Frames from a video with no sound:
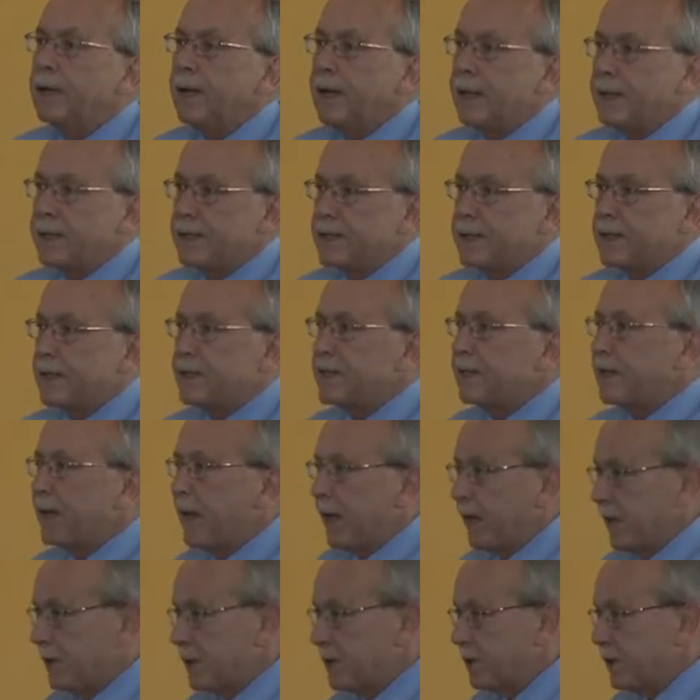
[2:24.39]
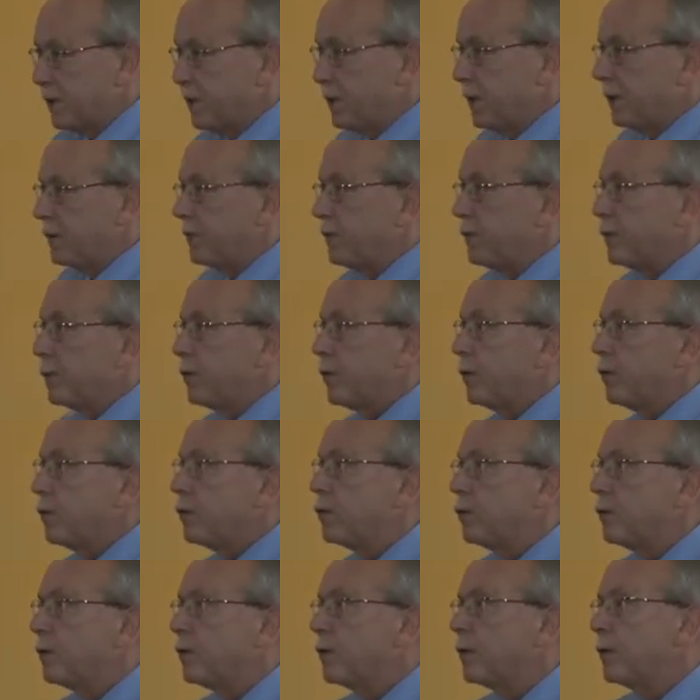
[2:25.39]
us as a nation and for
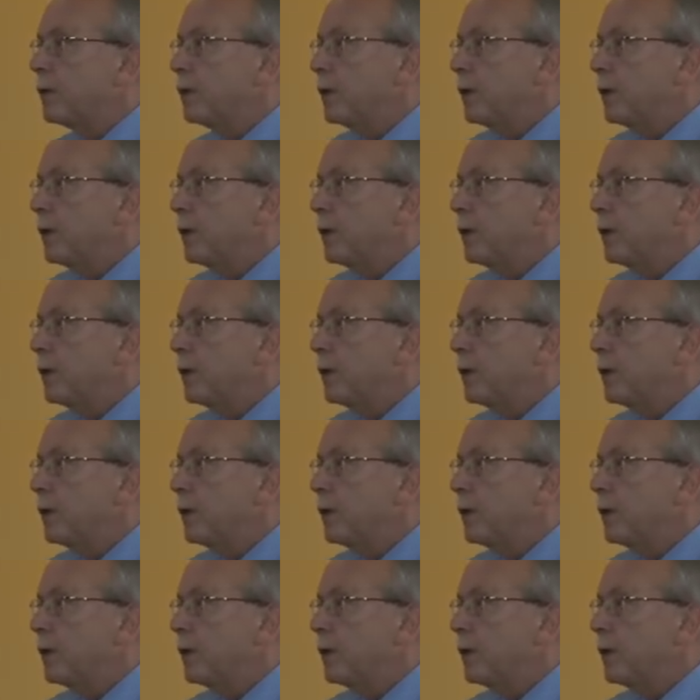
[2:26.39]
you